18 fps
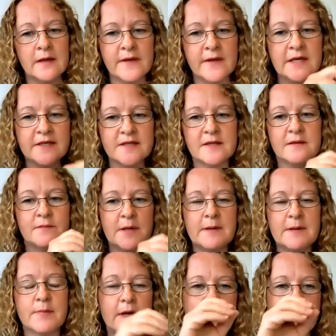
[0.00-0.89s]
these are the
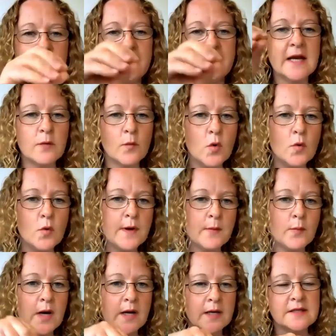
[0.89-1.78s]
people I think will
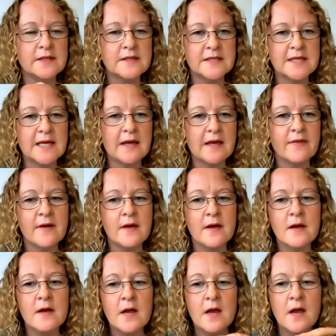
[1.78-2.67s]
be working
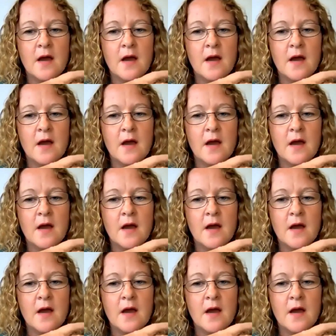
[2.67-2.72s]
together.